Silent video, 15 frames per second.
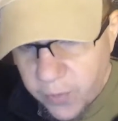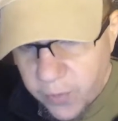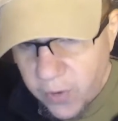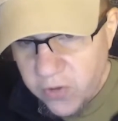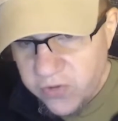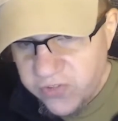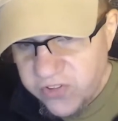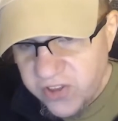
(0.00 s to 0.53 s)

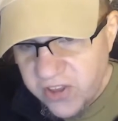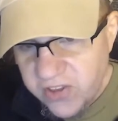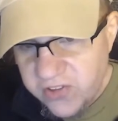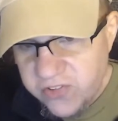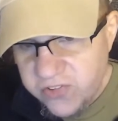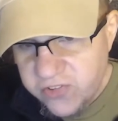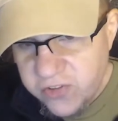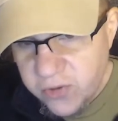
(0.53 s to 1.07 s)
Paul
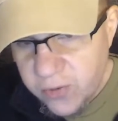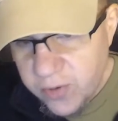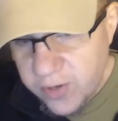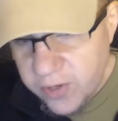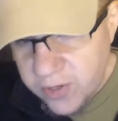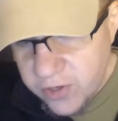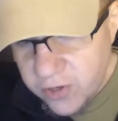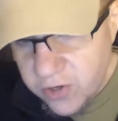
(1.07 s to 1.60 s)
says
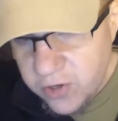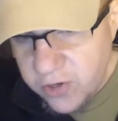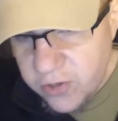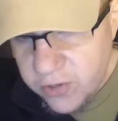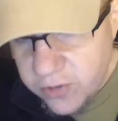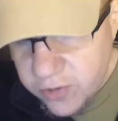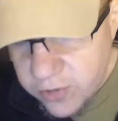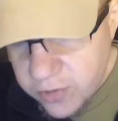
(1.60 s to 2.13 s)
doing
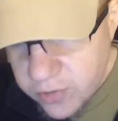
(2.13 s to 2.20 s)
good.